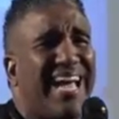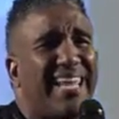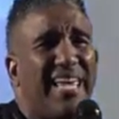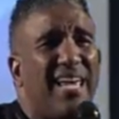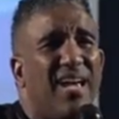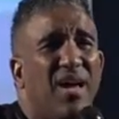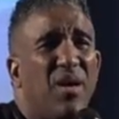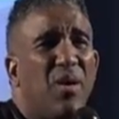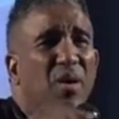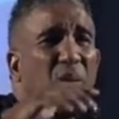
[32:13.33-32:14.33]
that he
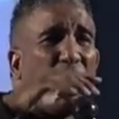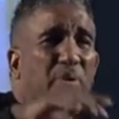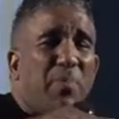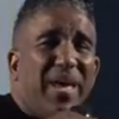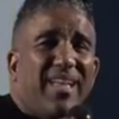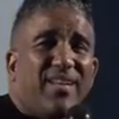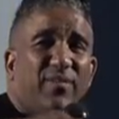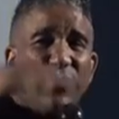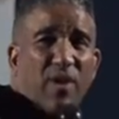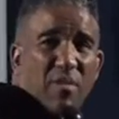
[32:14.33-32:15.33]
propelled
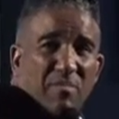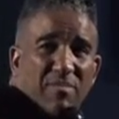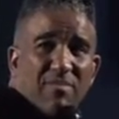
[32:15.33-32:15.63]
from.